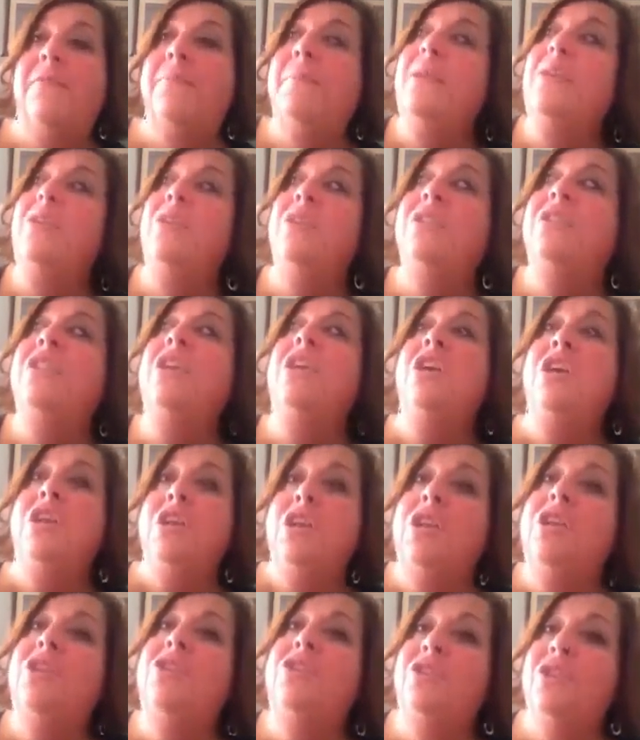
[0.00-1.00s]
because
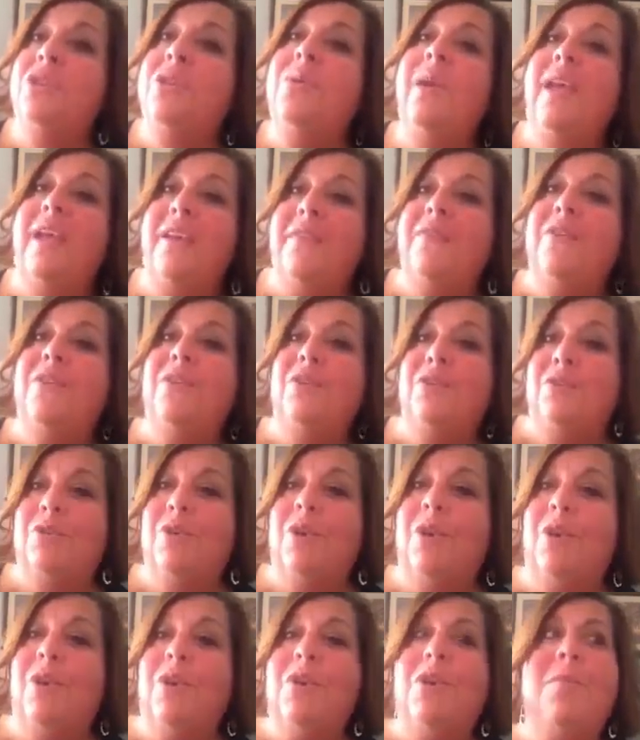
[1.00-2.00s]
you do have
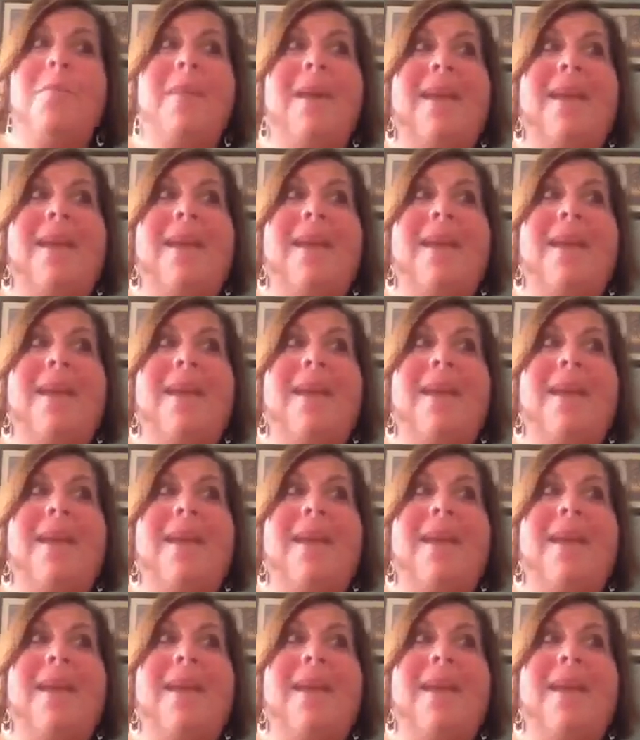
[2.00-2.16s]
control. You